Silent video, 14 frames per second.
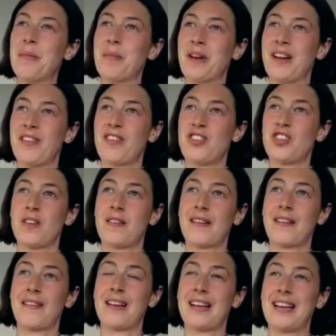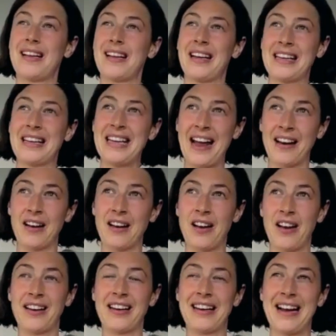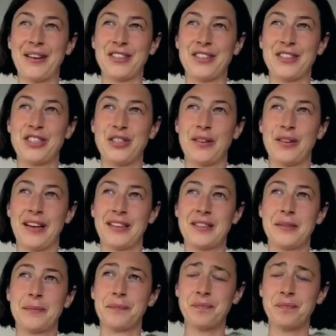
But it's just, again, learning how to do that